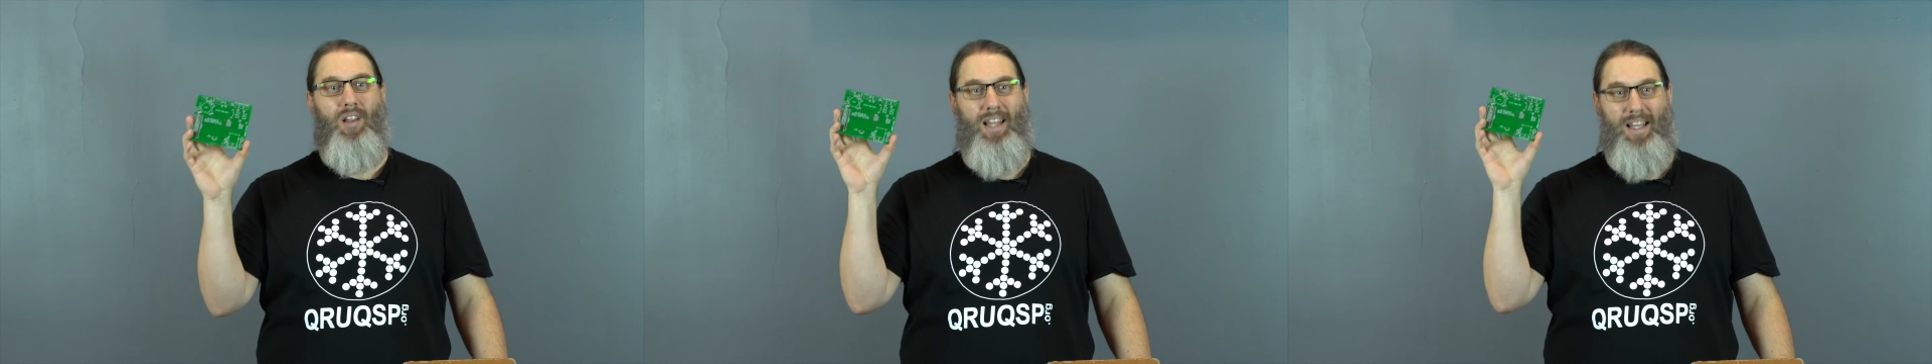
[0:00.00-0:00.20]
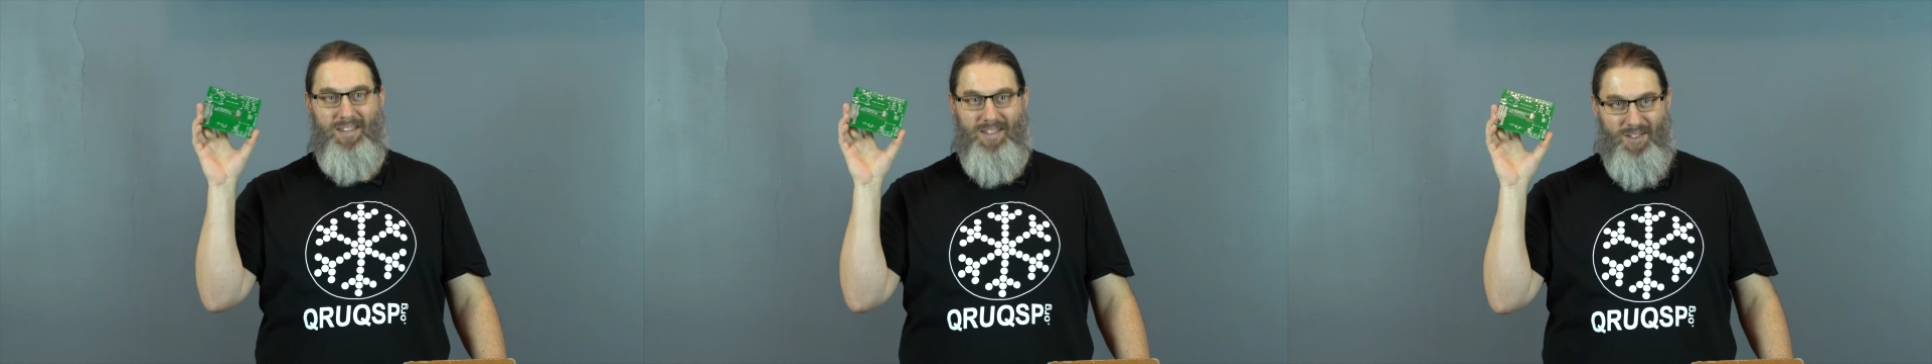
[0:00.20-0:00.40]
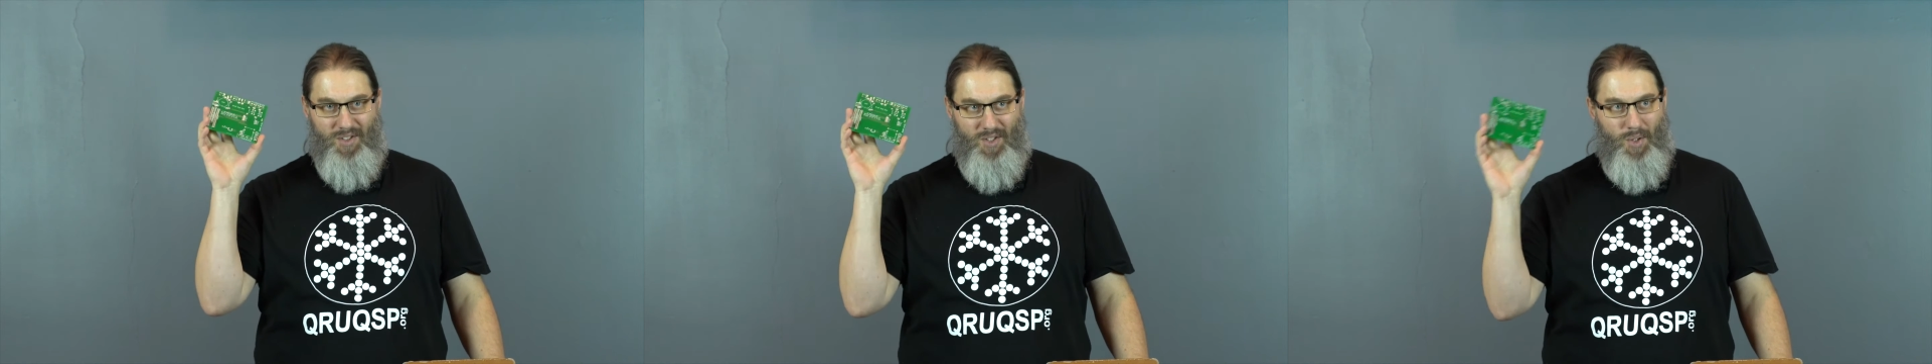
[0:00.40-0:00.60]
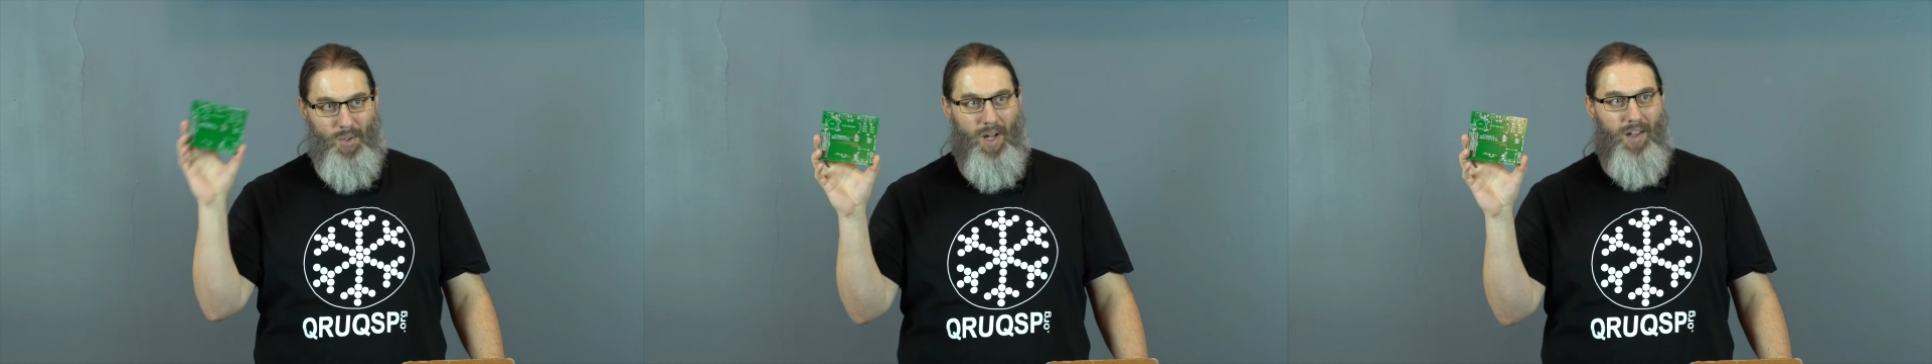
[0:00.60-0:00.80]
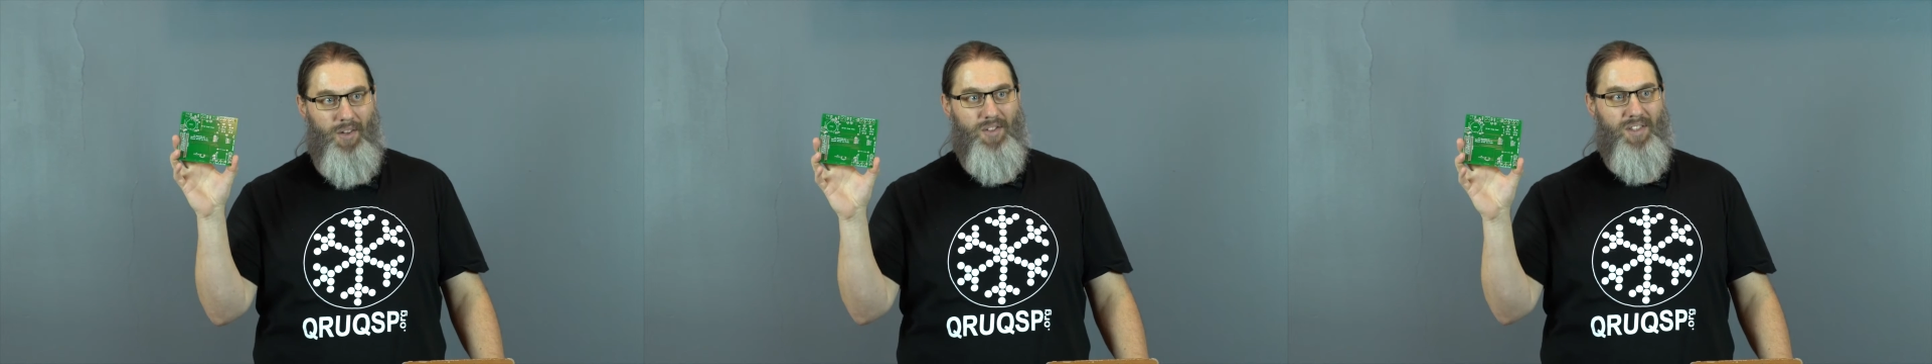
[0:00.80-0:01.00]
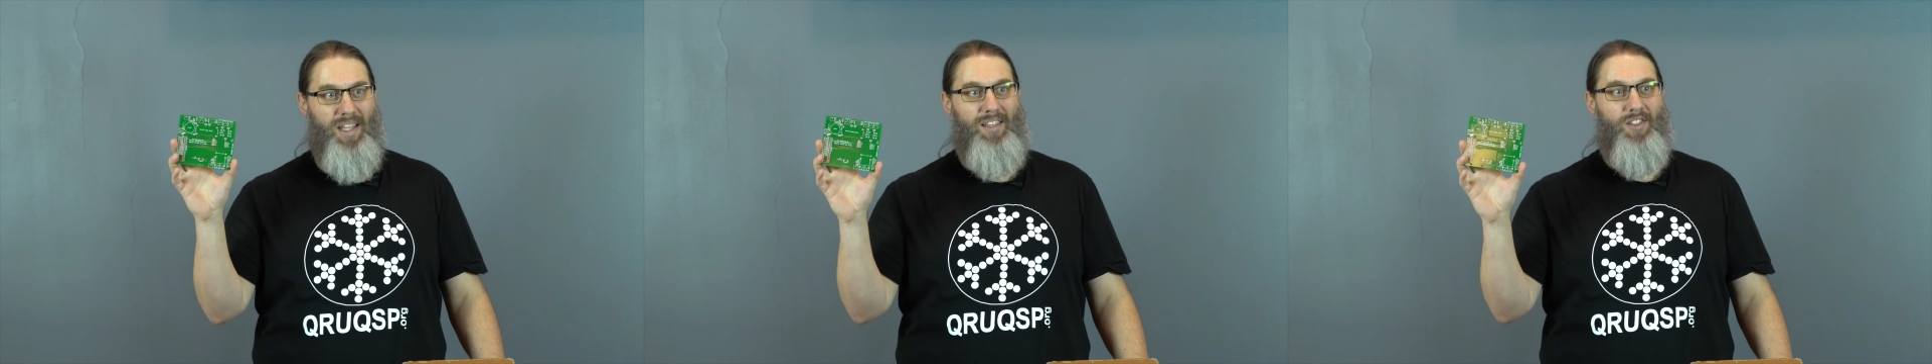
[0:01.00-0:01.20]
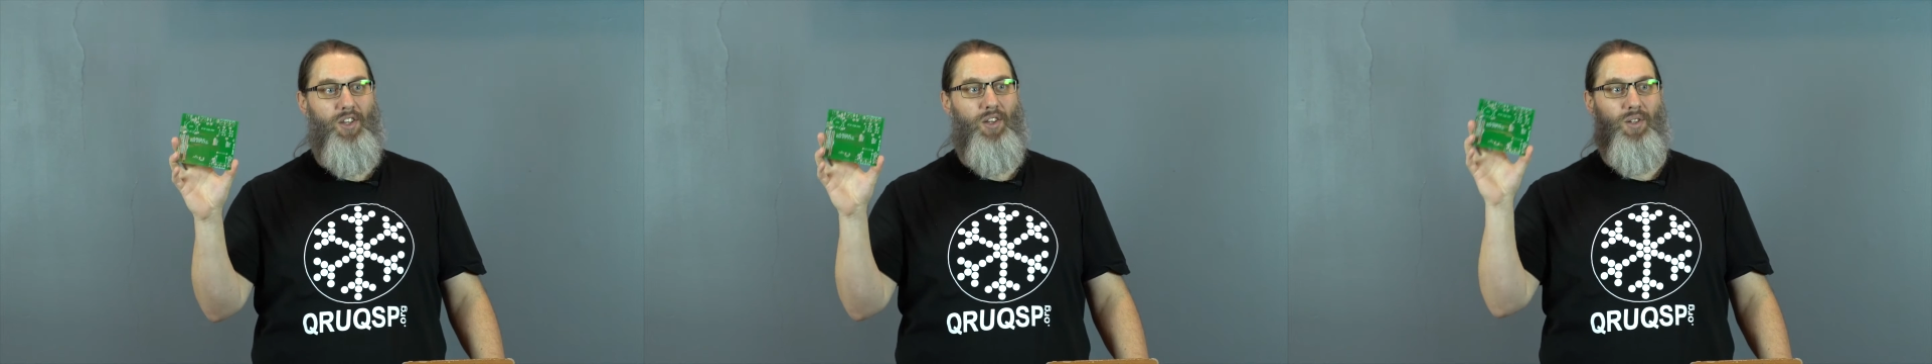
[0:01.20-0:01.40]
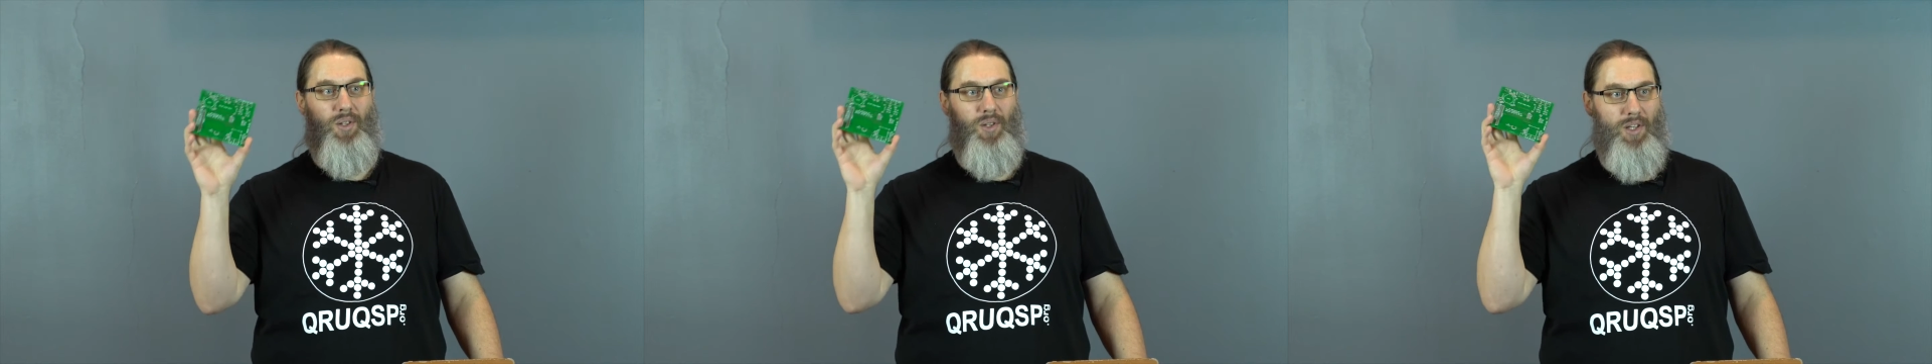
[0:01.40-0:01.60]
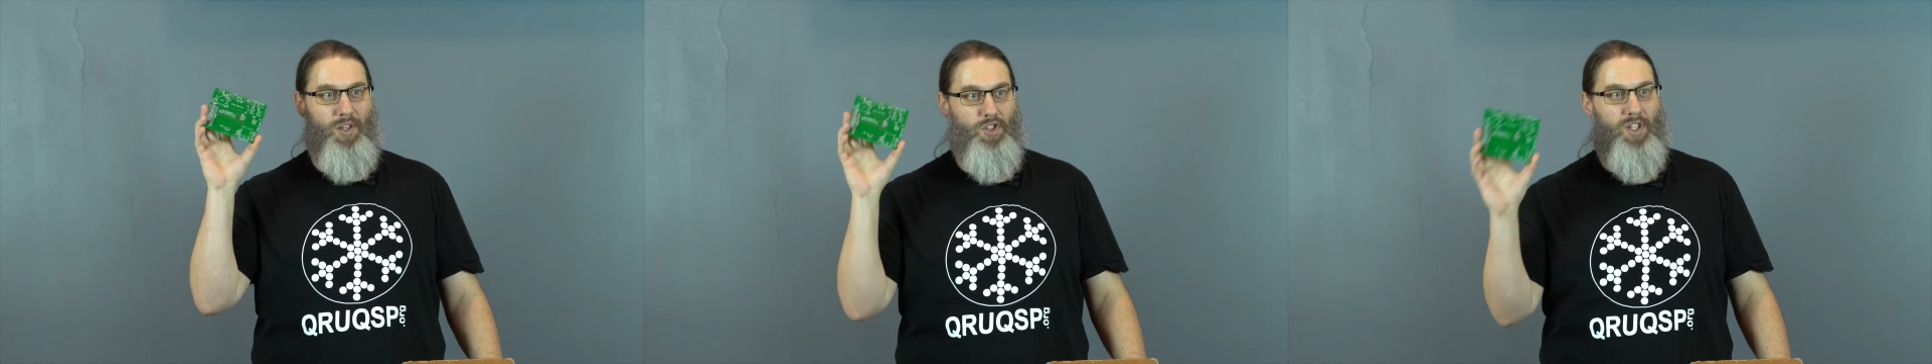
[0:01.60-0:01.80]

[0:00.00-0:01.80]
less than $2 each, including